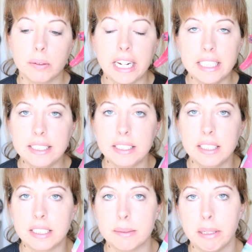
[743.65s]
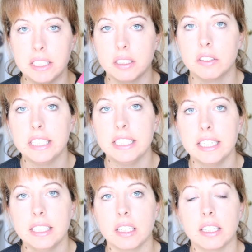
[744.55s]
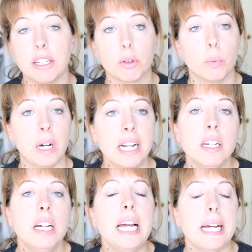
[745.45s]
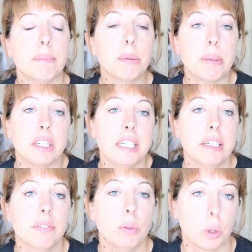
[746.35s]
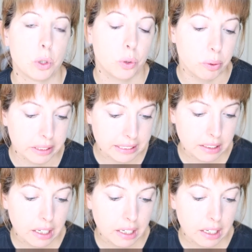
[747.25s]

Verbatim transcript: casing is basically getting the leather wet and preparing it for tooling.